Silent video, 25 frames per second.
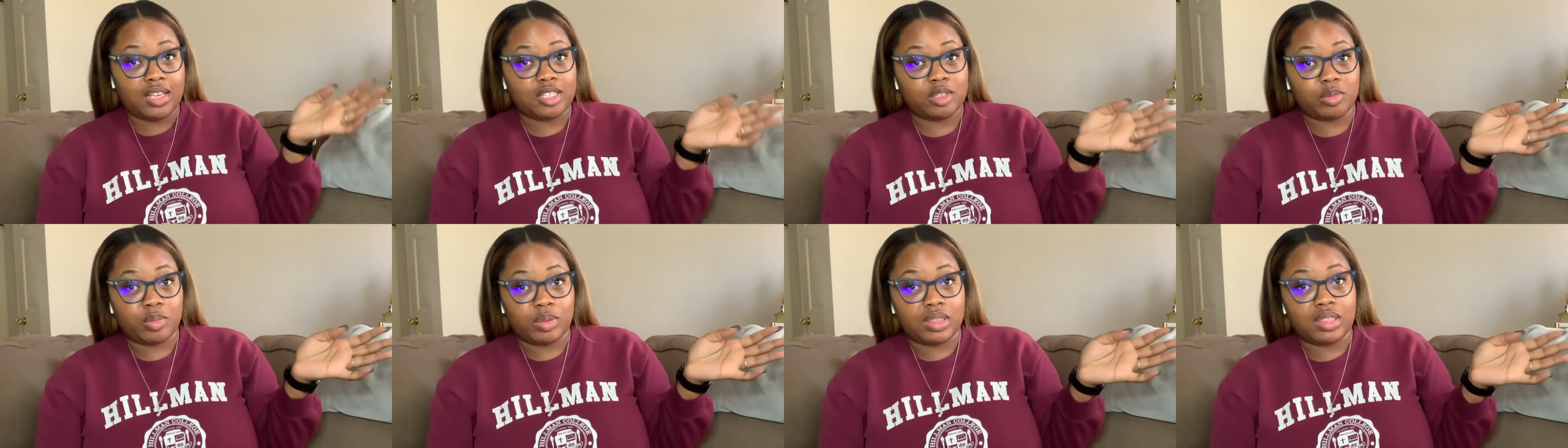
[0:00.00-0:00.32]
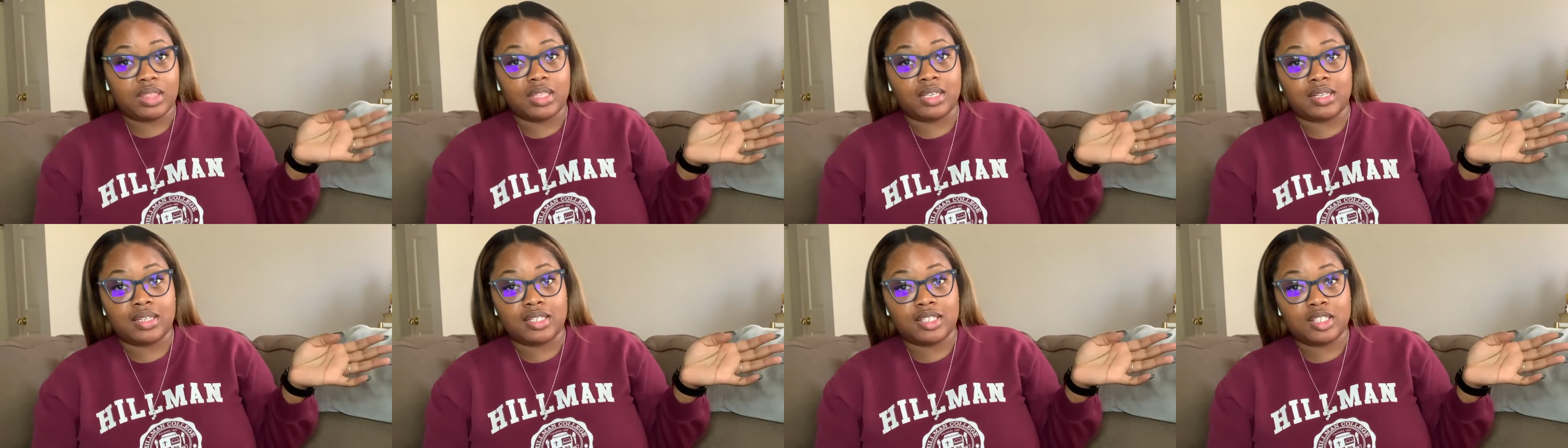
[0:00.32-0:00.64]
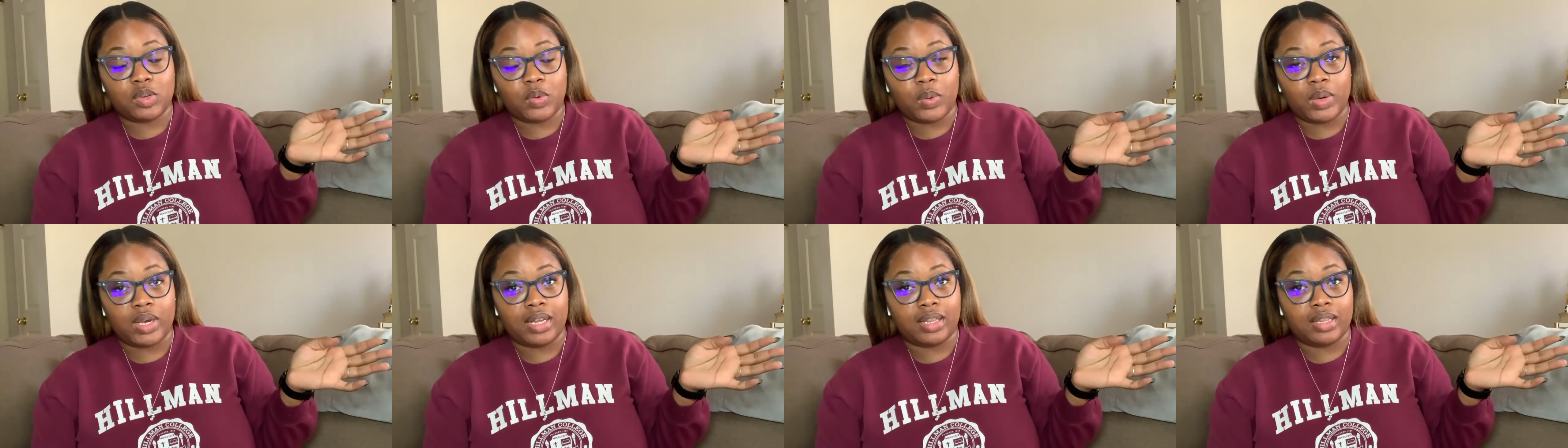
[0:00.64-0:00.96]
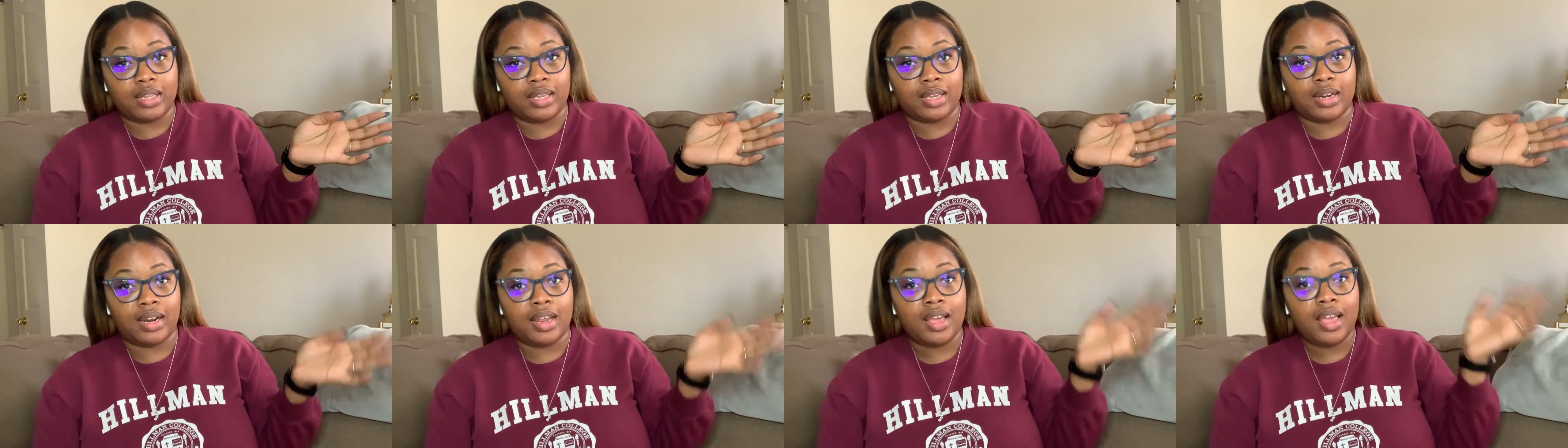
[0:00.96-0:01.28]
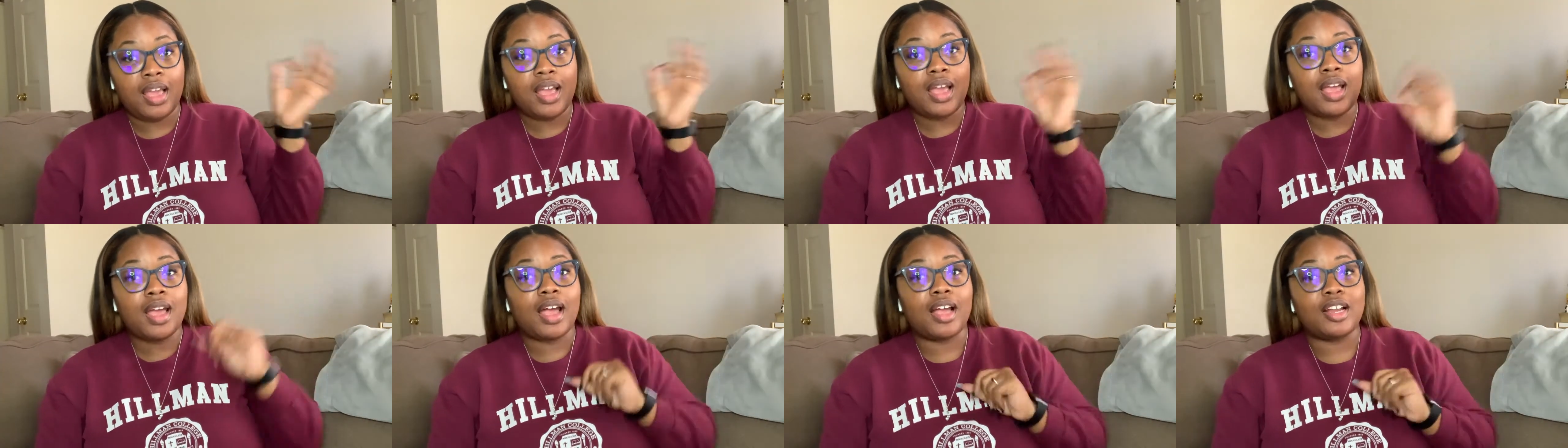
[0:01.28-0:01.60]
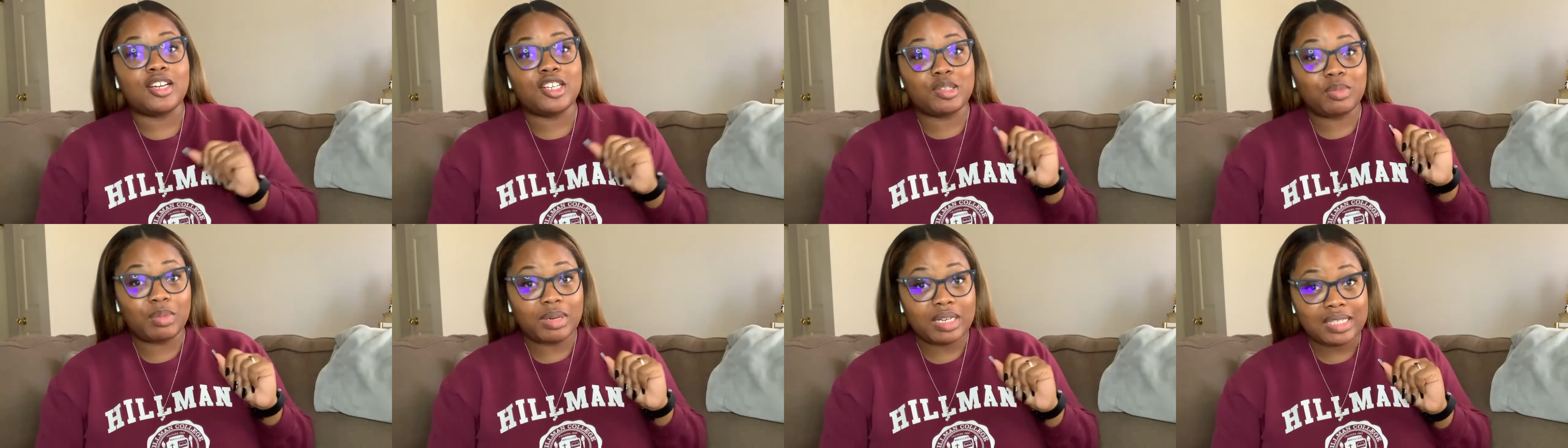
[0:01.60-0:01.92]
with this quick lit, I
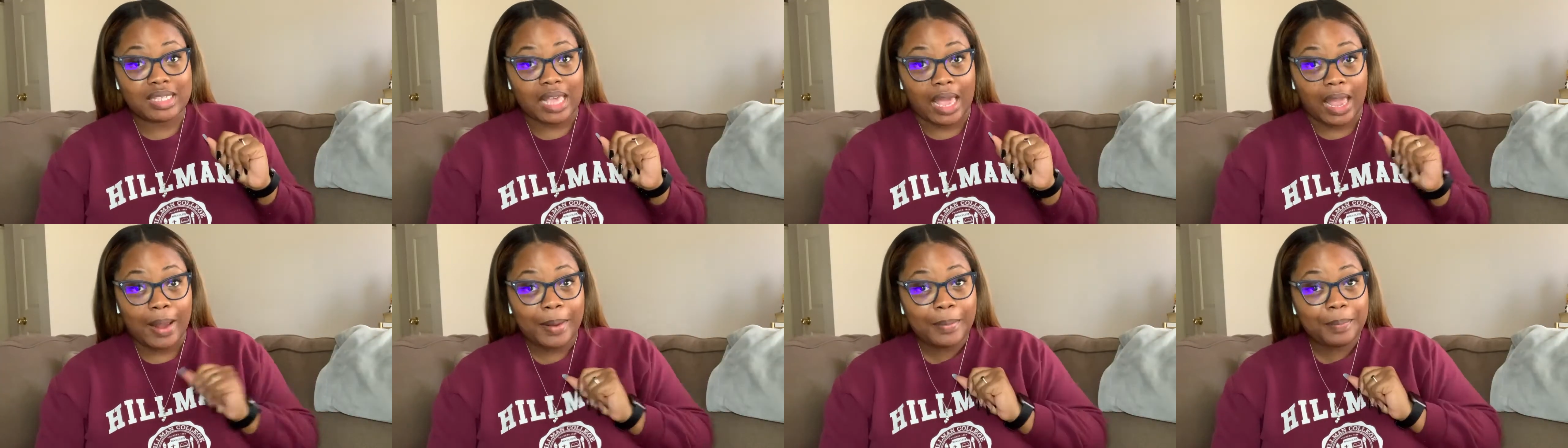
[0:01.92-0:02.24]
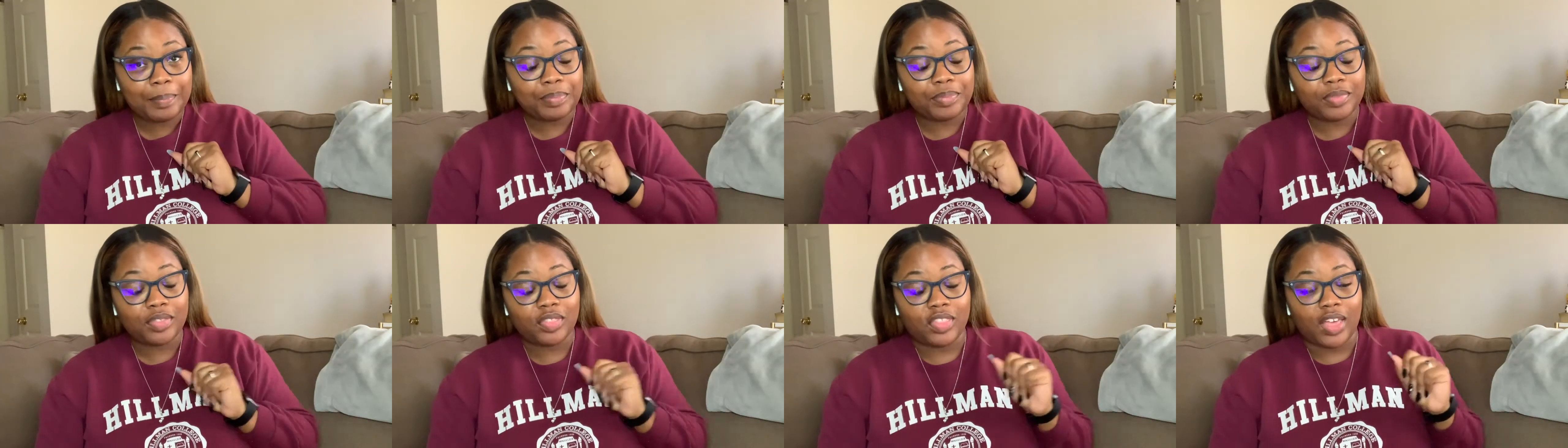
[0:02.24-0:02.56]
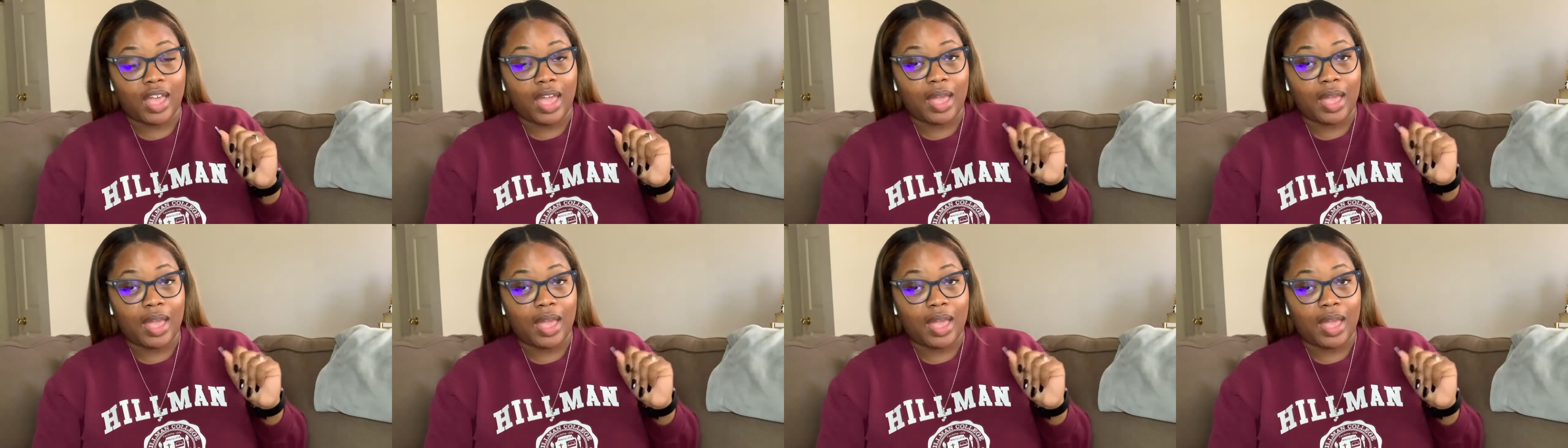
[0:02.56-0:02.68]
just want to say that